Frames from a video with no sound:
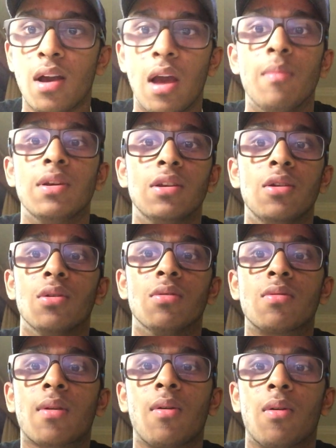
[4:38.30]
I mean,
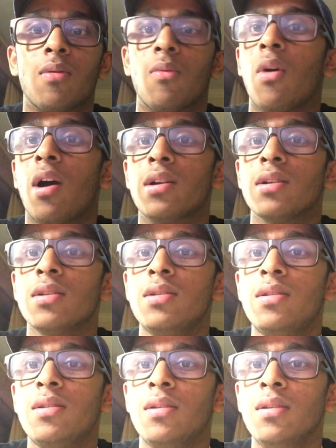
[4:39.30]
dude,
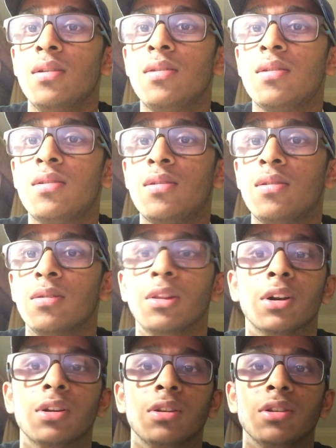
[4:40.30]
water
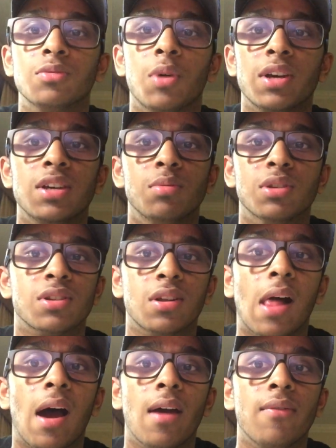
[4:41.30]
literally is what keeps us
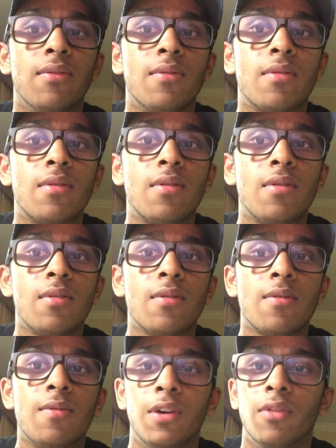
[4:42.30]
alive.
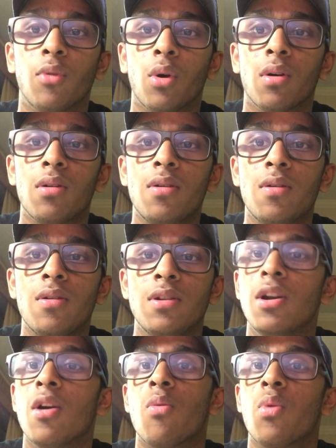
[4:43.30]
Therefore,
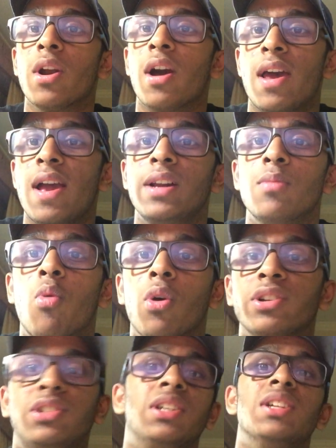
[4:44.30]
we're not any
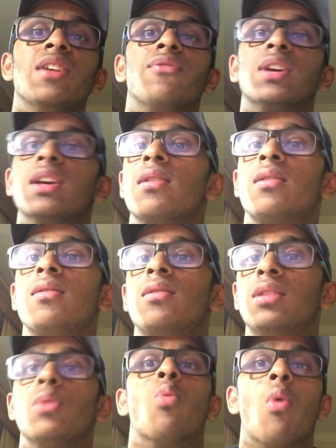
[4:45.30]
more significant
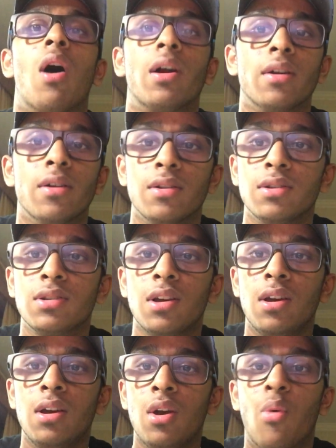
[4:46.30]
than water is.
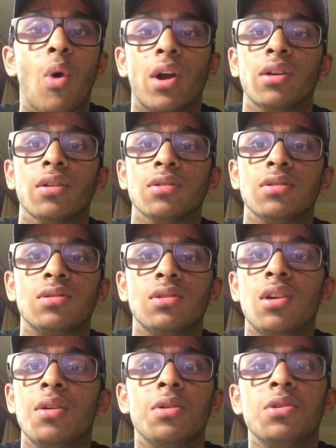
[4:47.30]
Water does
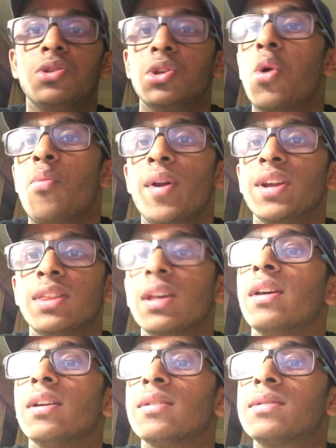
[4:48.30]
so many
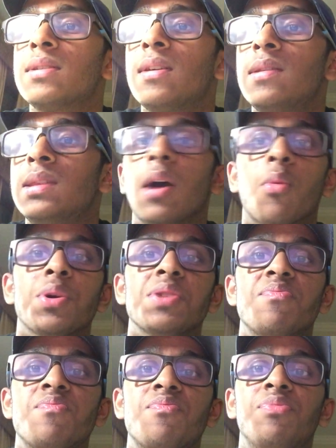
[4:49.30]
things that
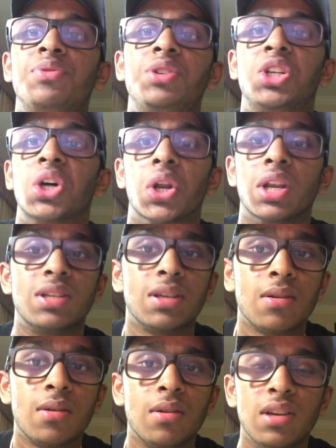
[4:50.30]
we couldn't
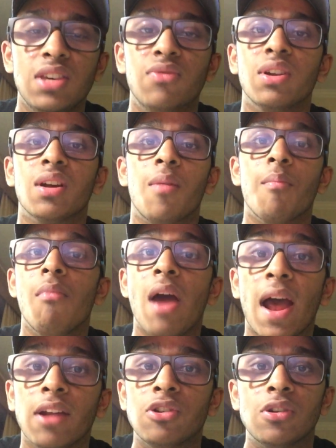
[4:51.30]
even
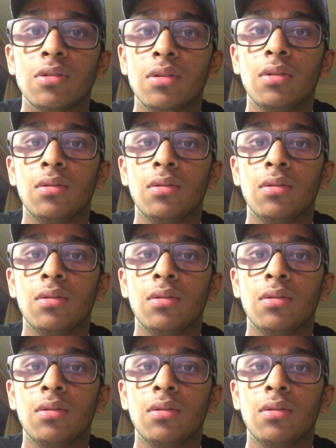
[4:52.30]
imagine.